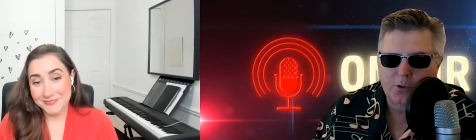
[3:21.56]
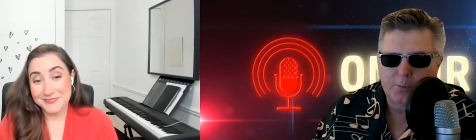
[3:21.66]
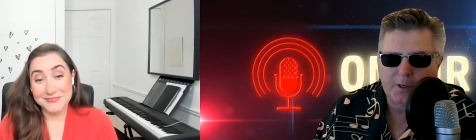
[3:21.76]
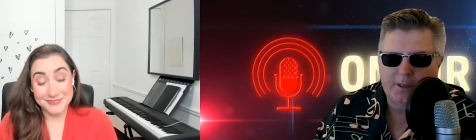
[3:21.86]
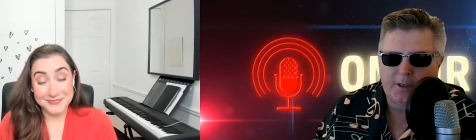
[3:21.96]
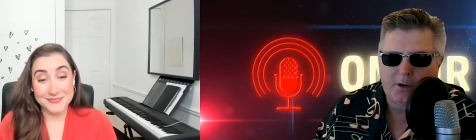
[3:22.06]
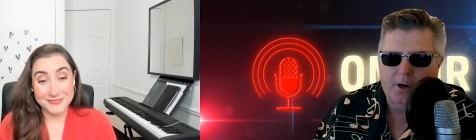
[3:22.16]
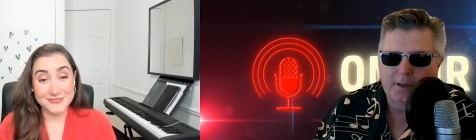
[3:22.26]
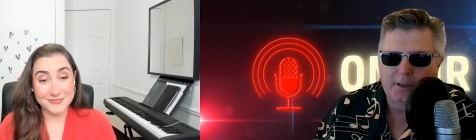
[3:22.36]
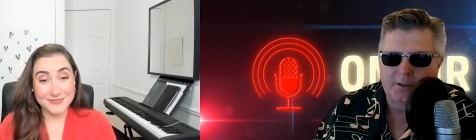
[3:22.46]
Speaker 1: going to be in the
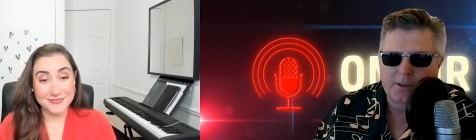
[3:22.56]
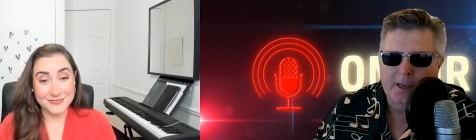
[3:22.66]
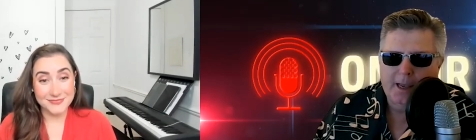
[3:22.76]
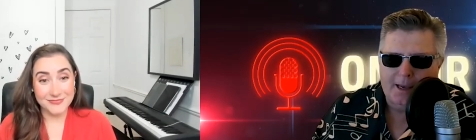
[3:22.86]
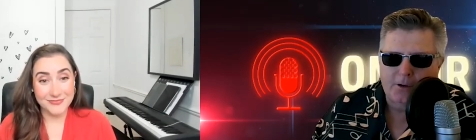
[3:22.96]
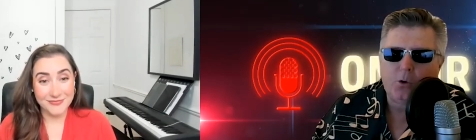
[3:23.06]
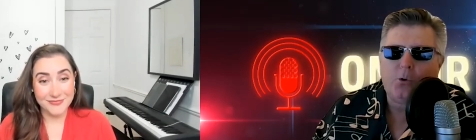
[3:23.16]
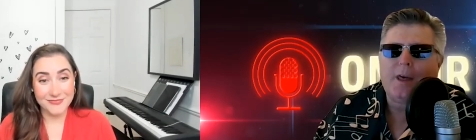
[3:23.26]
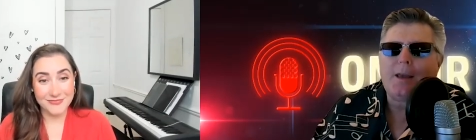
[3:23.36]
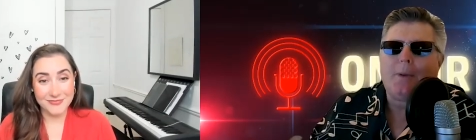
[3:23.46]
audience and who
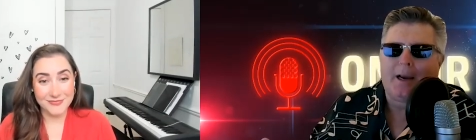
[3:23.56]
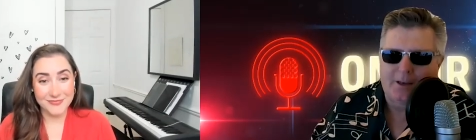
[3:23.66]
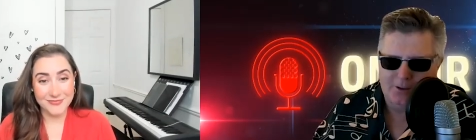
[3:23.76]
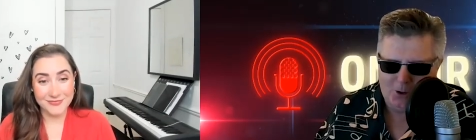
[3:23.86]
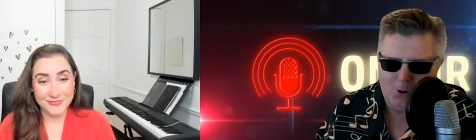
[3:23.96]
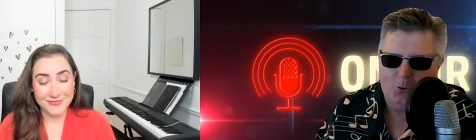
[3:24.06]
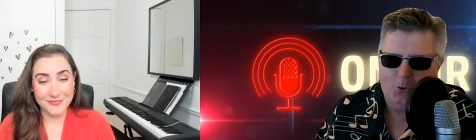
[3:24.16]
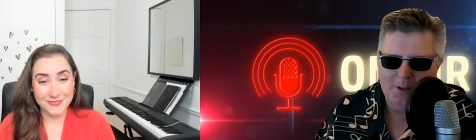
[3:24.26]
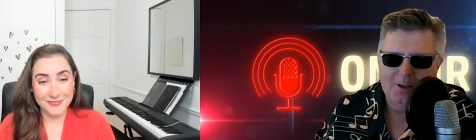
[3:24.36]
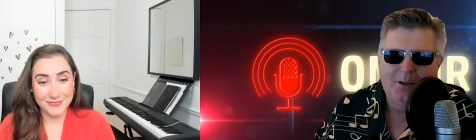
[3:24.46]
they might know
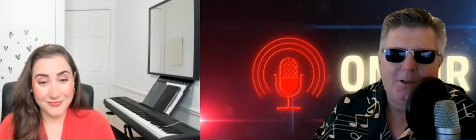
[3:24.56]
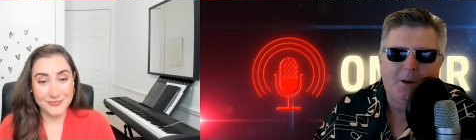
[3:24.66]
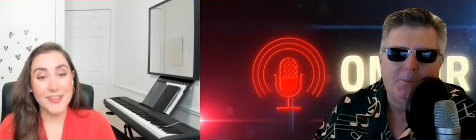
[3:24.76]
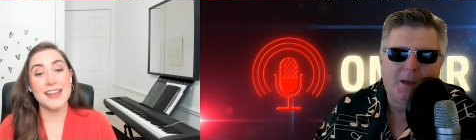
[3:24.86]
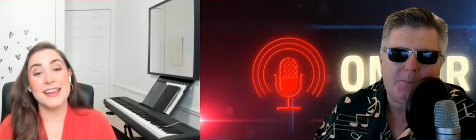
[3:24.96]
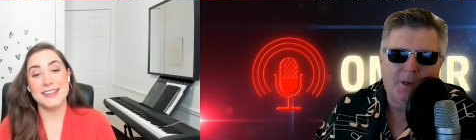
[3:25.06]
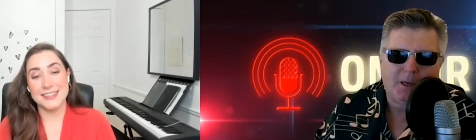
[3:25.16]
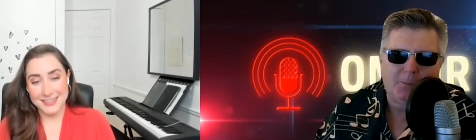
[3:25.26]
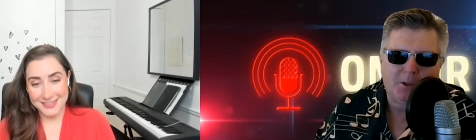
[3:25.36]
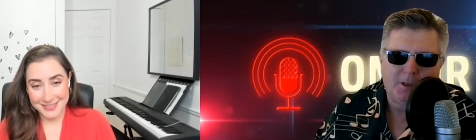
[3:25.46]
that might
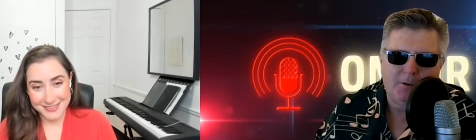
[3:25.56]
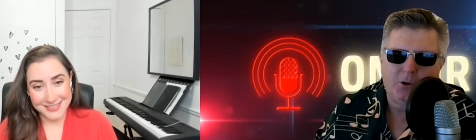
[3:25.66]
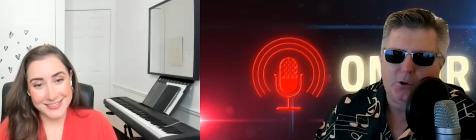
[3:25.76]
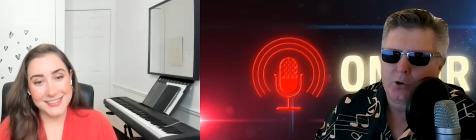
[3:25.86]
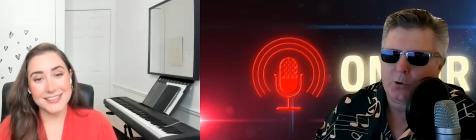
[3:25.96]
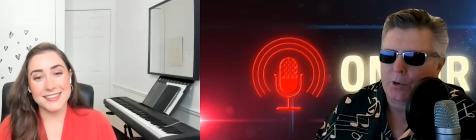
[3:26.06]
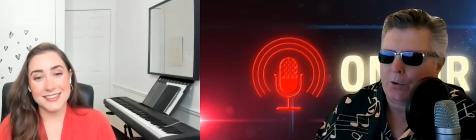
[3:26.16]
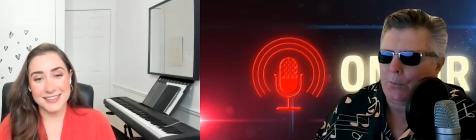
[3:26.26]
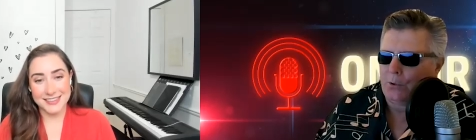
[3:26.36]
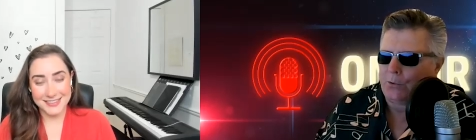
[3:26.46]
be able to give your career
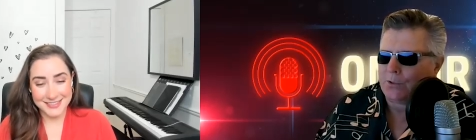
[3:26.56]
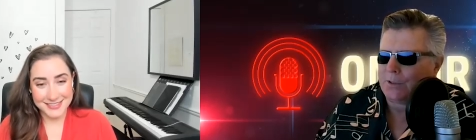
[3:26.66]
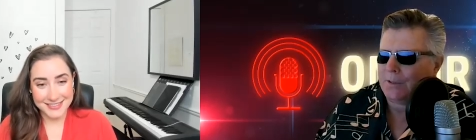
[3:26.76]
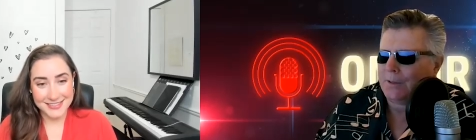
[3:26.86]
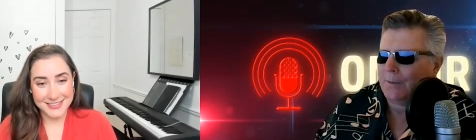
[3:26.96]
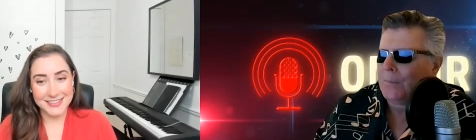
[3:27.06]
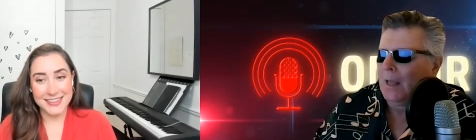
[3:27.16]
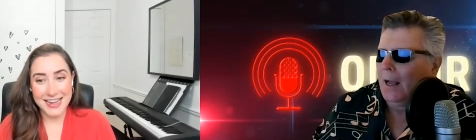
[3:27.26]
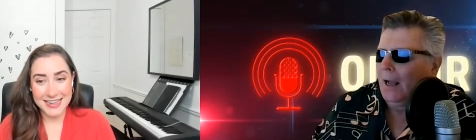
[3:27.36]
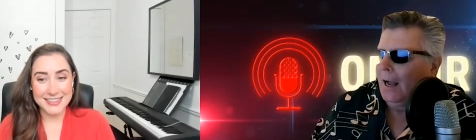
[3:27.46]
a boost
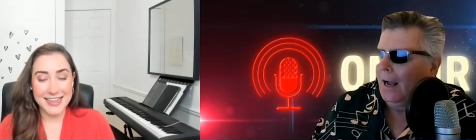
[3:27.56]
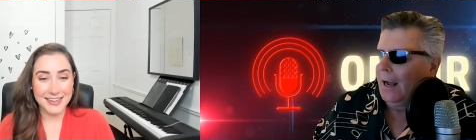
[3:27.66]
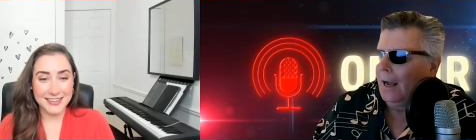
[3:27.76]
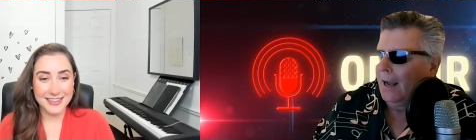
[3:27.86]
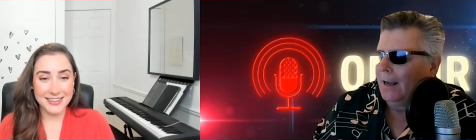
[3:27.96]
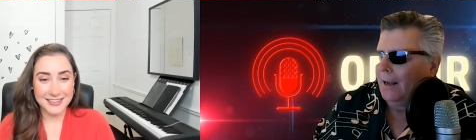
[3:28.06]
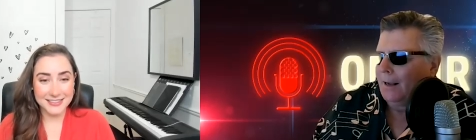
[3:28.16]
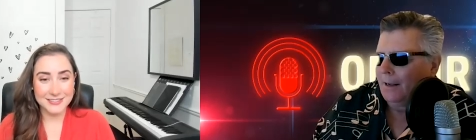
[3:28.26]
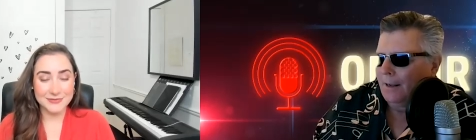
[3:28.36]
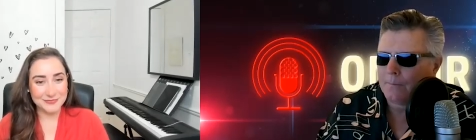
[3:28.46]

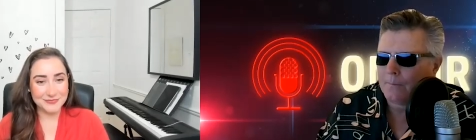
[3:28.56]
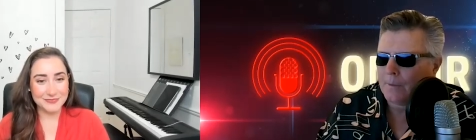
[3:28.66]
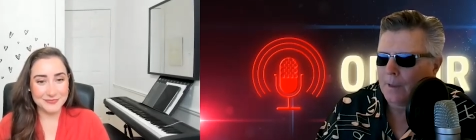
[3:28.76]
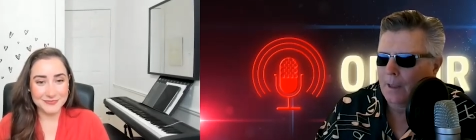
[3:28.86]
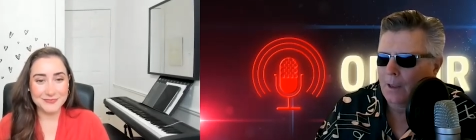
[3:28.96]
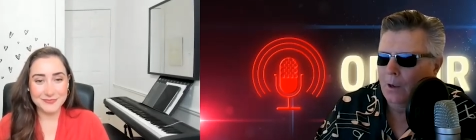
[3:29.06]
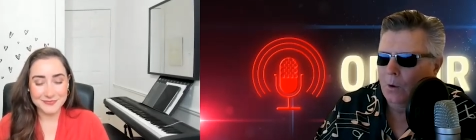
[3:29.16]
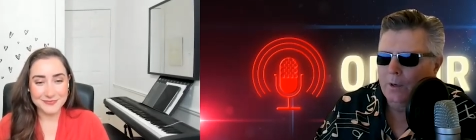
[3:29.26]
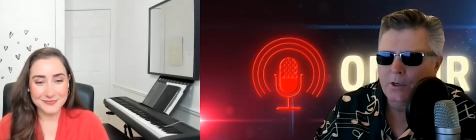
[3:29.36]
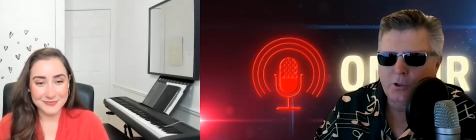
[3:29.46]
Speaker 2: exactly
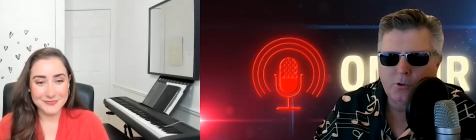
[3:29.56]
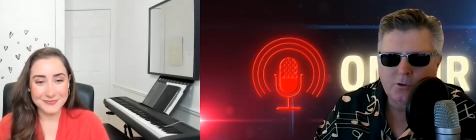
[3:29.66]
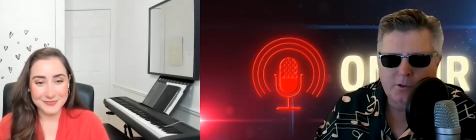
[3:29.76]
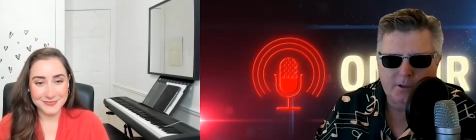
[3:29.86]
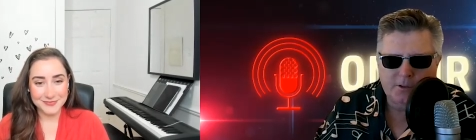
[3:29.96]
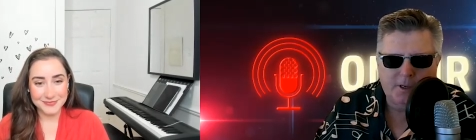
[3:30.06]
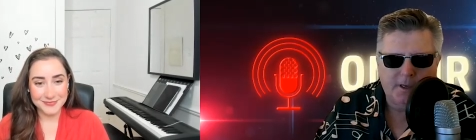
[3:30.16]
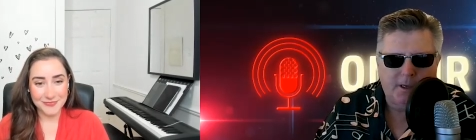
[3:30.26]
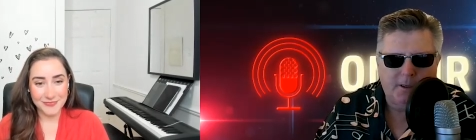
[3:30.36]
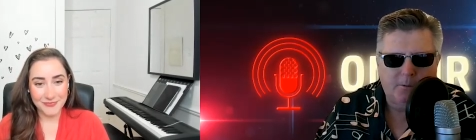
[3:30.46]
Speaker 1: when did you start
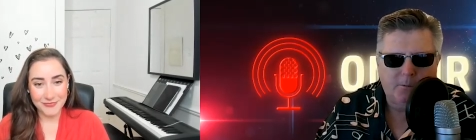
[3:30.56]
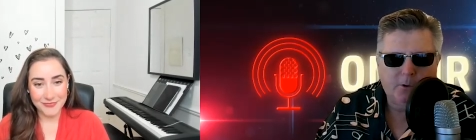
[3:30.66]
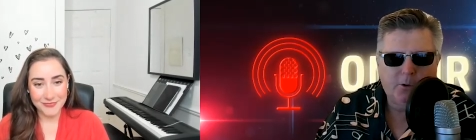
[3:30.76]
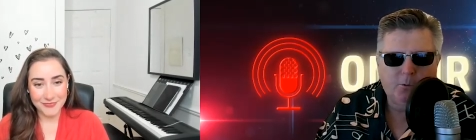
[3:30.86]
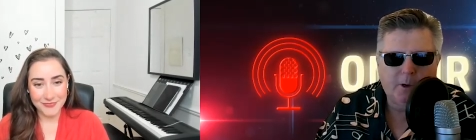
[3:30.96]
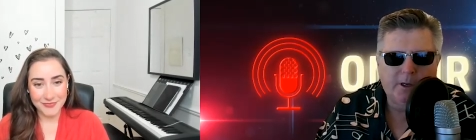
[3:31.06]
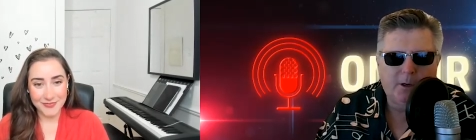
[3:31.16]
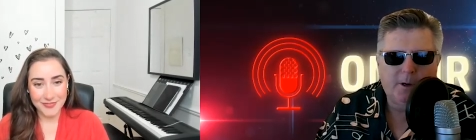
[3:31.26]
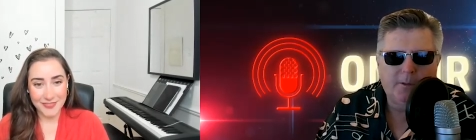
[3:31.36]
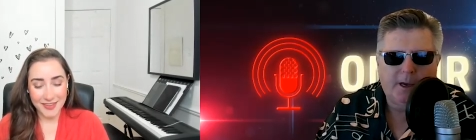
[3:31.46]
singing? Were you running
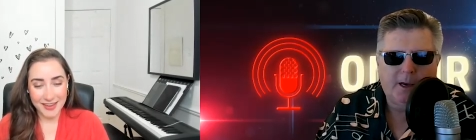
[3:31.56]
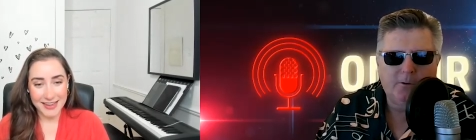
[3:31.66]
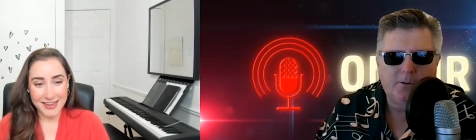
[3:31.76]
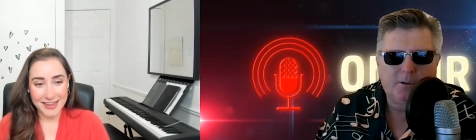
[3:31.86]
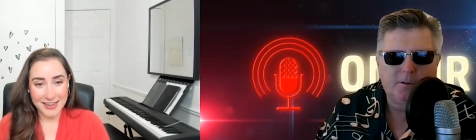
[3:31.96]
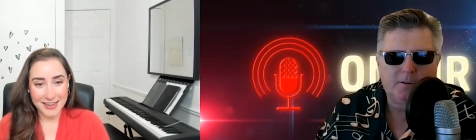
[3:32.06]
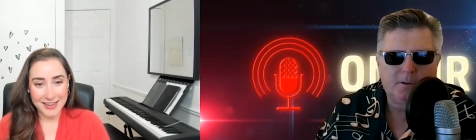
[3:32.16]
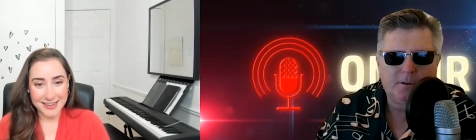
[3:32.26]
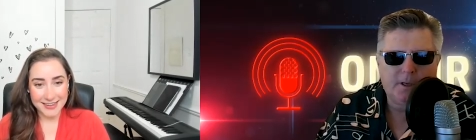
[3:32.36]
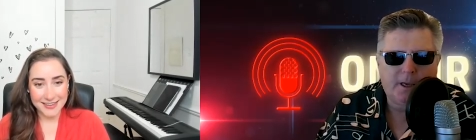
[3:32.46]
around the house at
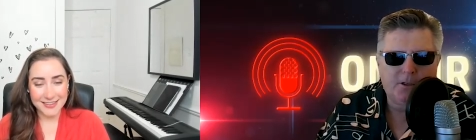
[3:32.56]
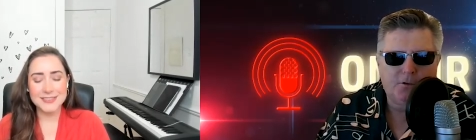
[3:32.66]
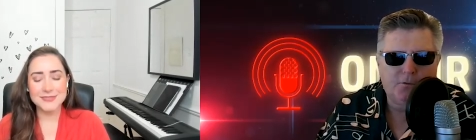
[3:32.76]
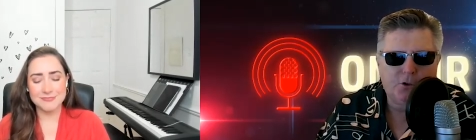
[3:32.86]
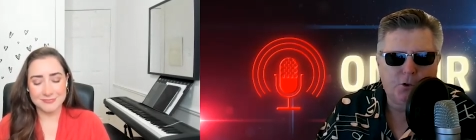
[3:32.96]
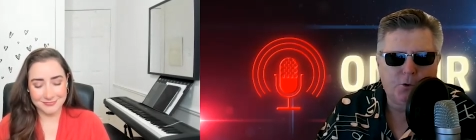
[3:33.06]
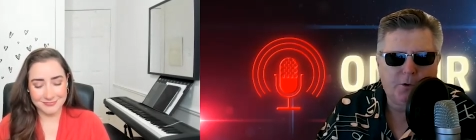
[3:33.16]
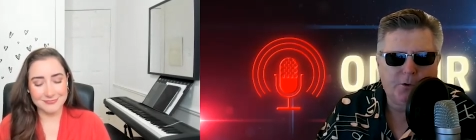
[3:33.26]
uh, the age of two